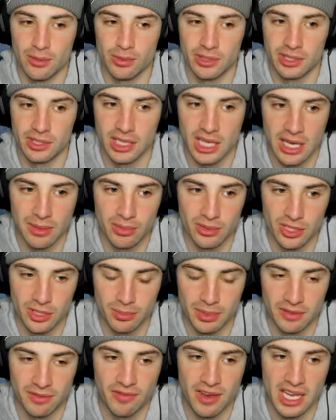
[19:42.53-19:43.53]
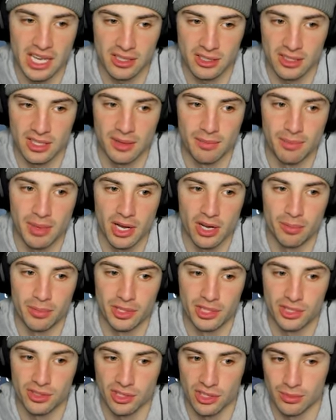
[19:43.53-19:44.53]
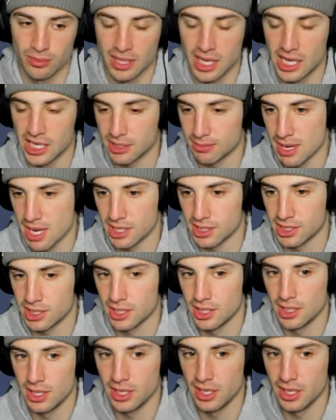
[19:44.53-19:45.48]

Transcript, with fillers: it was able to be faster than Pelipper and Trick Room last match.